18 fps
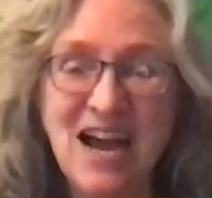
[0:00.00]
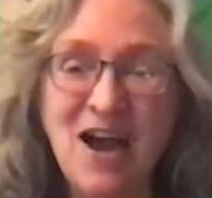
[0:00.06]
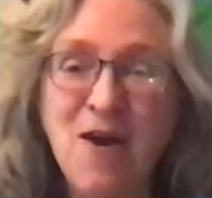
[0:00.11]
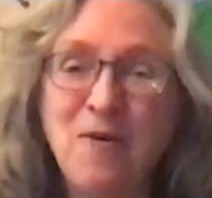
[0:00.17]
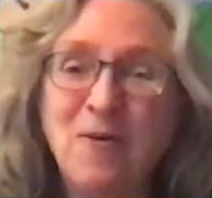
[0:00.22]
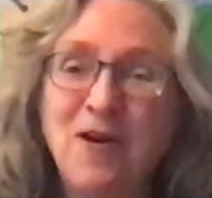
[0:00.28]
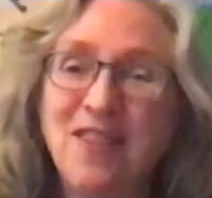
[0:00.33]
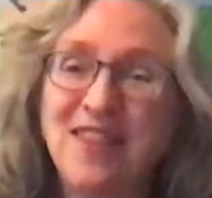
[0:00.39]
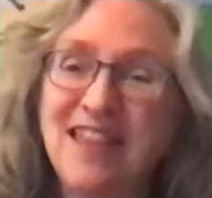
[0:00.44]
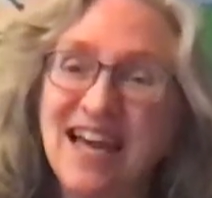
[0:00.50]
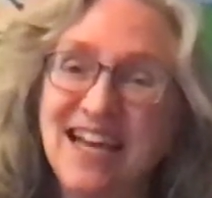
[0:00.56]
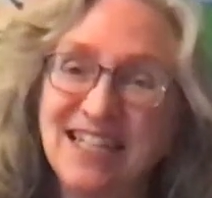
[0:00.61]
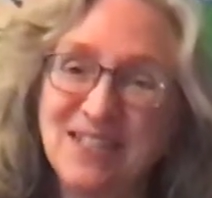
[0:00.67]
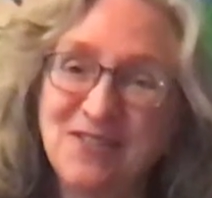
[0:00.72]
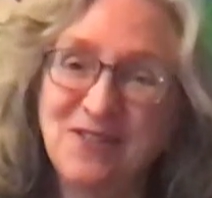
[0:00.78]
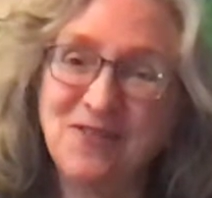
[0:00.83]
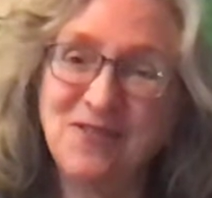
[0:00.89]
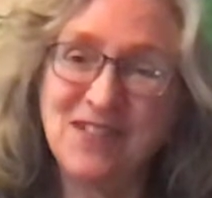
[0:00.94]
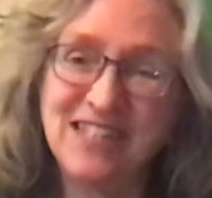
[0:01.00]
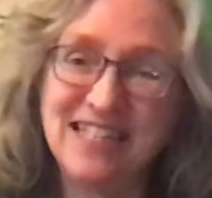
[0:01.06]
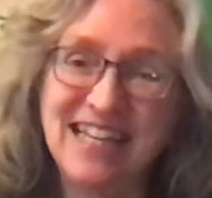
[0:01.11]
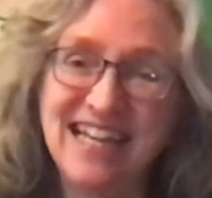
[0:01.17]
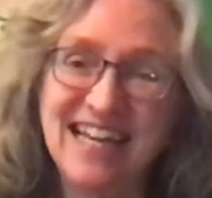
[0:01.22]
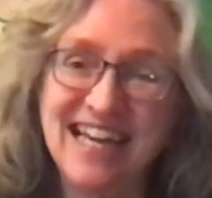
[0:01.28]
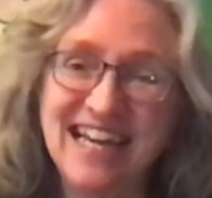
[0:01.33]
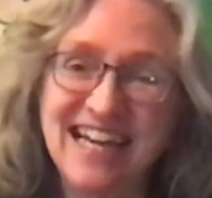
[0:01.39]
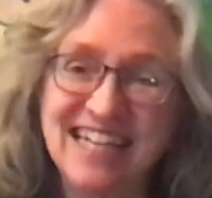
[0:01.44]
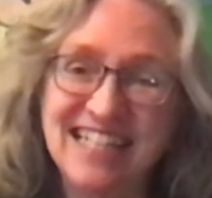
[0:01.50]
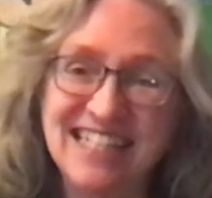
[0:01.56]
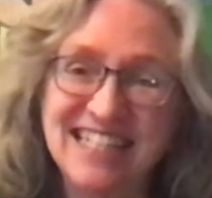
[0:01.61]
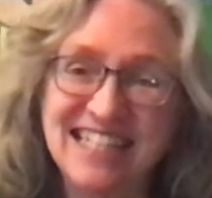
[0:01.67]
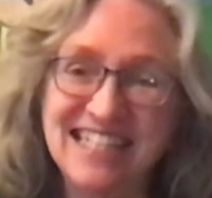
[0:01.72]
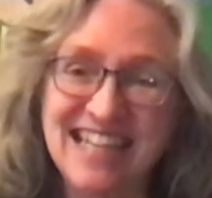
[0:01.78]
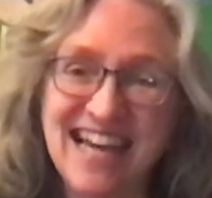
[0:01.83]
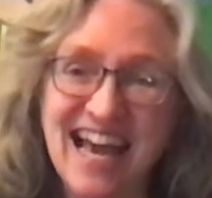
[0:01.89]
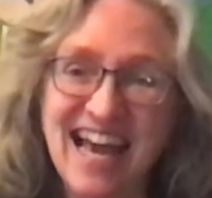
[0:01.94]
Well, thanks for visiting here
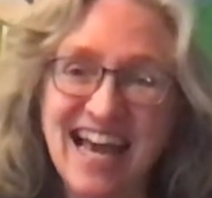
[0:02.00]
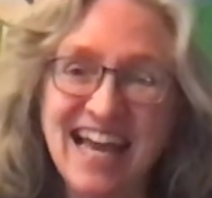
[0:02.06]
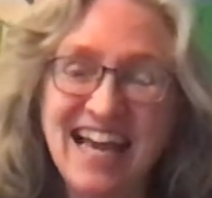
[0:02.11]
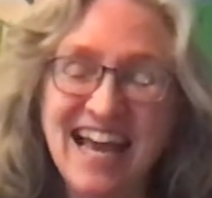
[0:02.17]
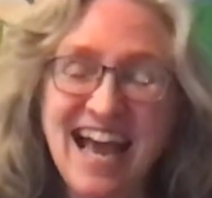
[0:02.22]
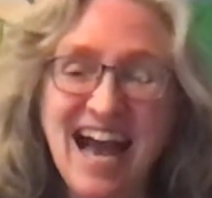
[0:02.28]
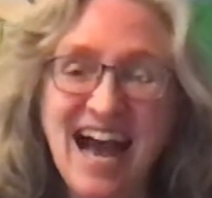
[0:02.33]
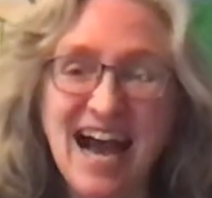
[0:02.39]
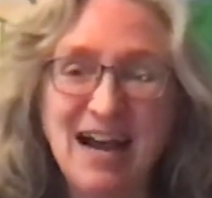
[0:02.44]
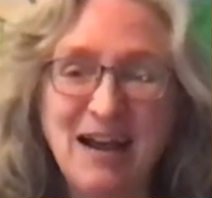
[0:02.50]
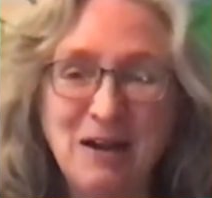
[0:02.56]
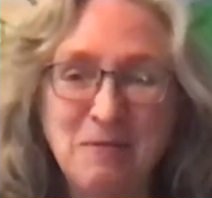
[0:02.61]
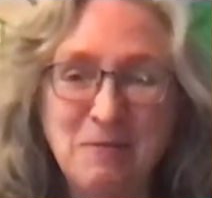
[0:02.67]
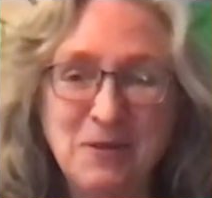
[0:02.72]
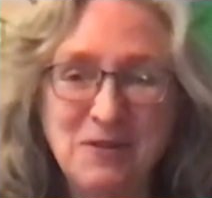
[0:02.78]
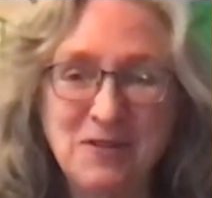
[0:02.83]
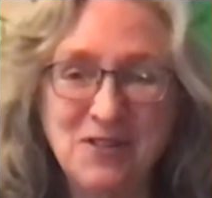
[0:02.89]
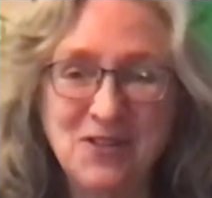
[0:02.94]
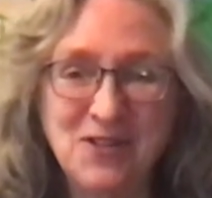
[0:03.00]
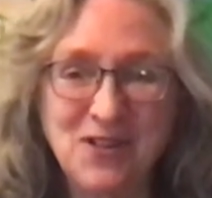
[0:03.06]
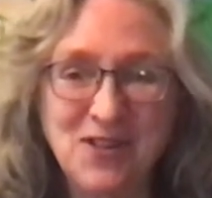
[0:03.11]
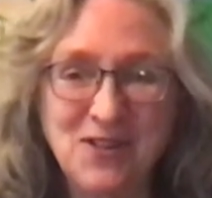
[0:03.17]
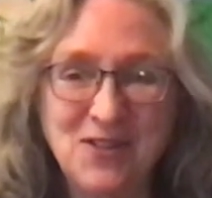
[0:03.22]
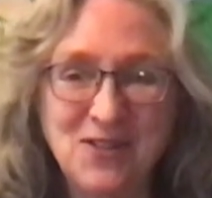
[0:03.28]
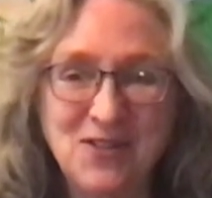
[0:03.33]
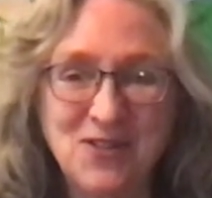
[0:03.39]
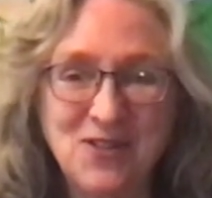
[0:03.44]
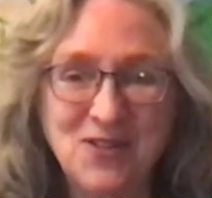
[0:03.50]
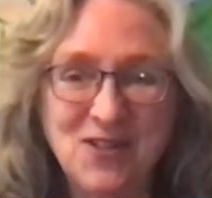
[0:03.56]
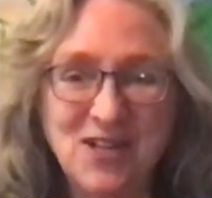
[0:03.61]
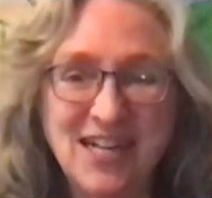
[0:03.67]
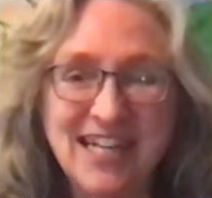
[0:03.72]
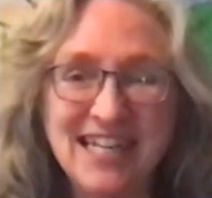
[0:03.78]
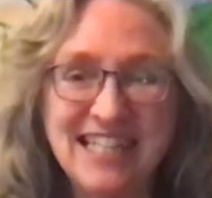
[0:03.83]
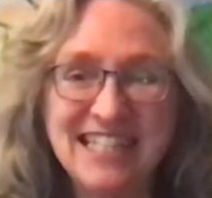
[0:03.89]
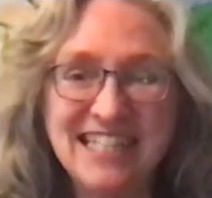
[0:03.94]
today. I hope you enjoyed the
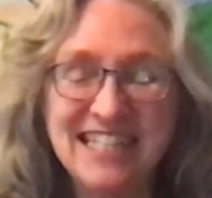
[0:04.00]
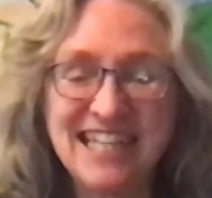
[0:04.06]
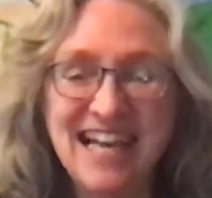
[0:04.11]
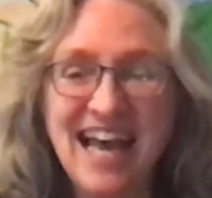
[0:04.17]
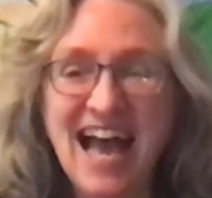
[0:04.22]
stories.